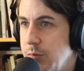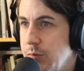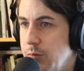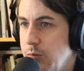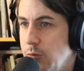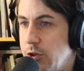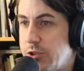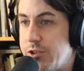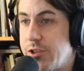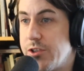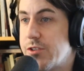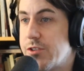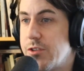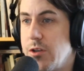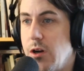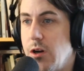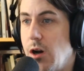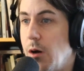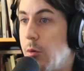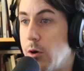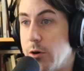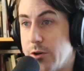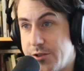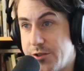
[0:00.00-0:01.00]
which is a
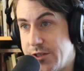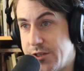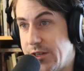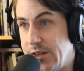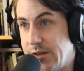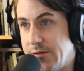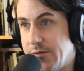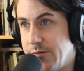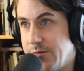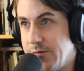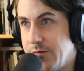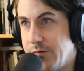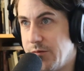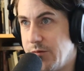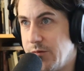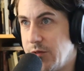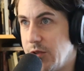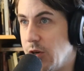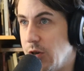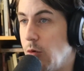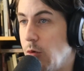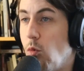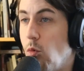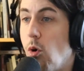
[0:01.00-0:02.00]
mercy.
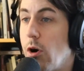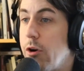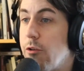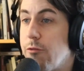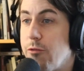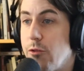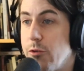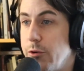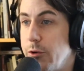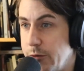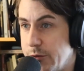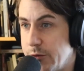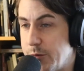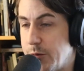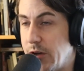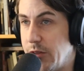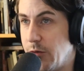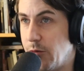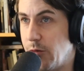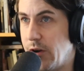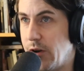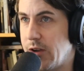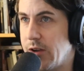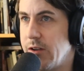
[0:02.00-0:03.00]
Wonderful news, by the
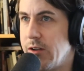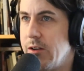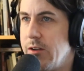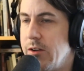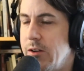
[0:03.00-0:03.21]
way.